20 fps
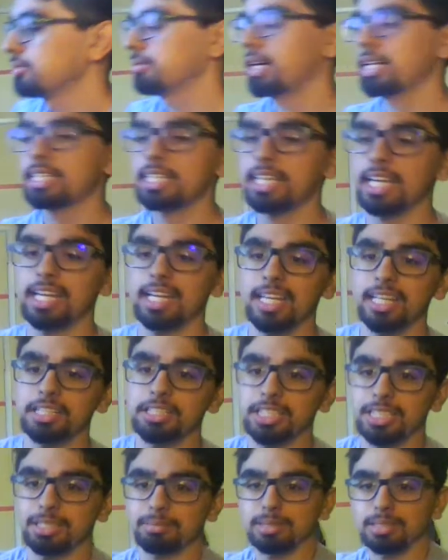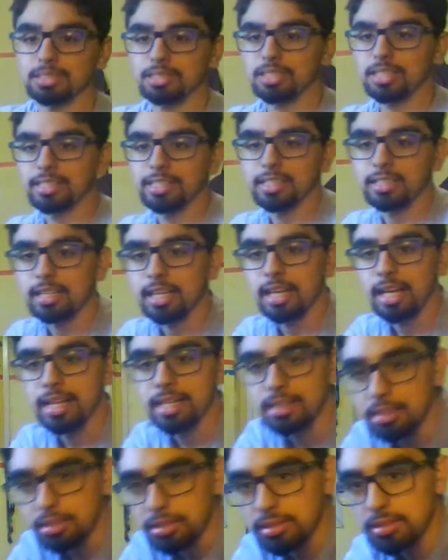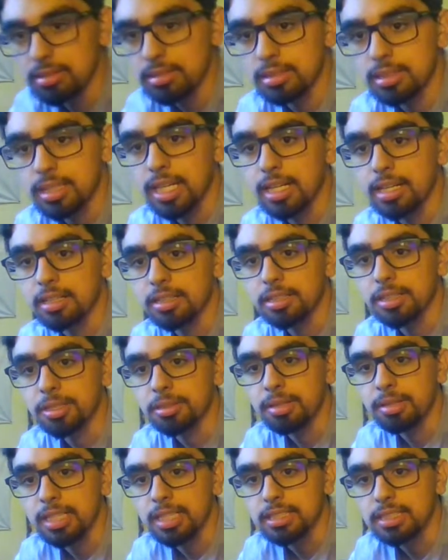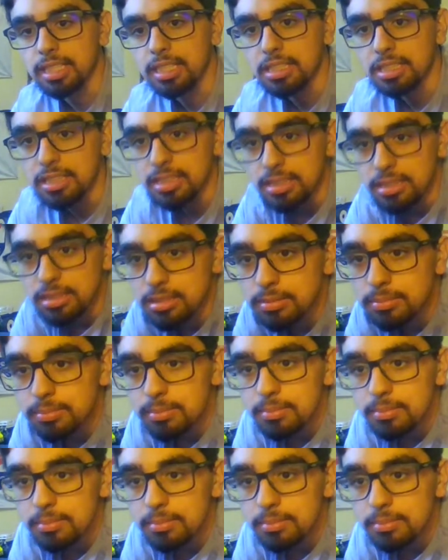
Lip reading: My dad had trouble starting that OS engine.